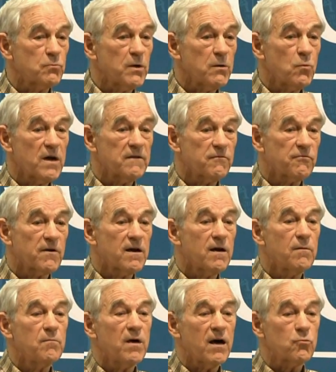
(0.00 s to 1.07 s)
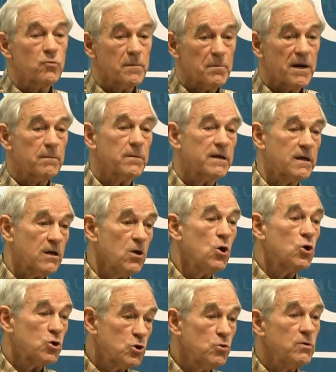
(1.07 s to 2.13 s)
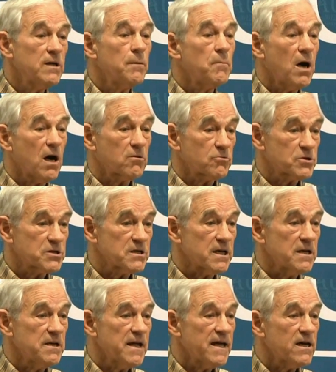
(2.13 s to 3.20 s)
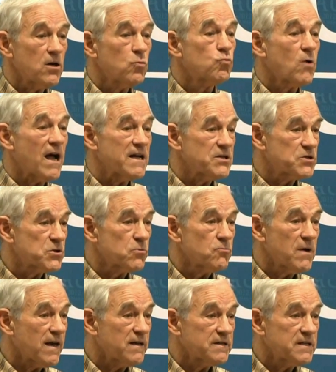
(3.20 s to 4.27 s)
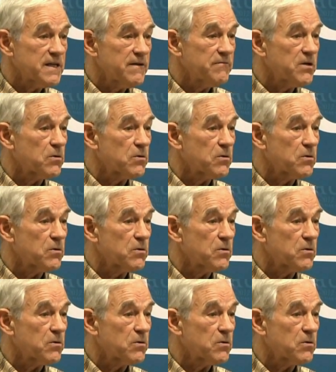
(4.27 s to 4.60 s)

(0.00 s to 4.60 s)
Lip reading: We went from a republic to a democracy. Now, rights are relative.